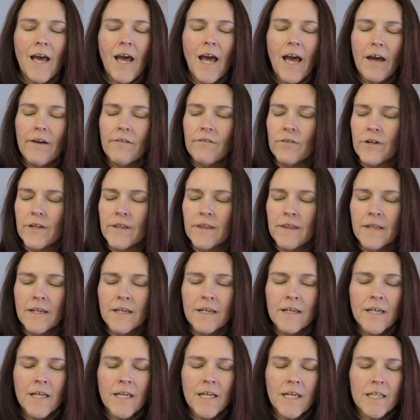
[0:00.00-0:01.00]

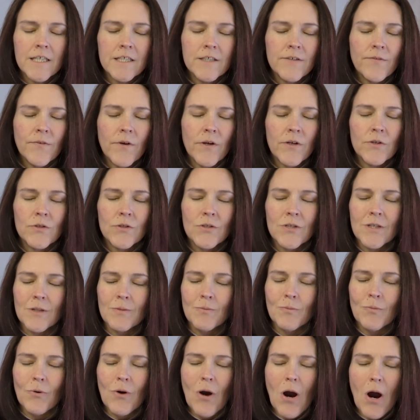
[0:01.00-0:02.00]
Everything is
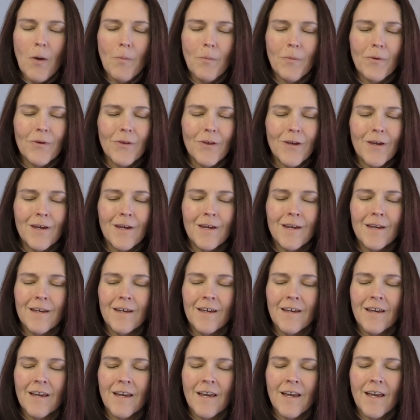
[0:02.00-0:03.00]
functioning properly.
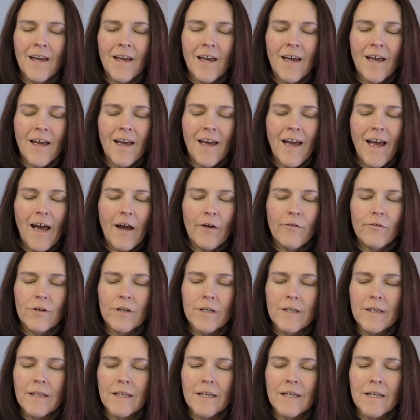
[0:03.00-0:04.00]

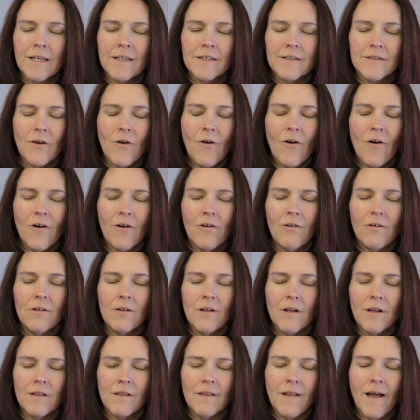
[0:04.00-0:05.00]
Everything is all
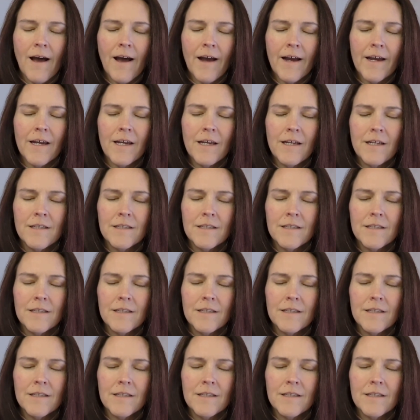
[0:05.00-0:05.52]
aligned.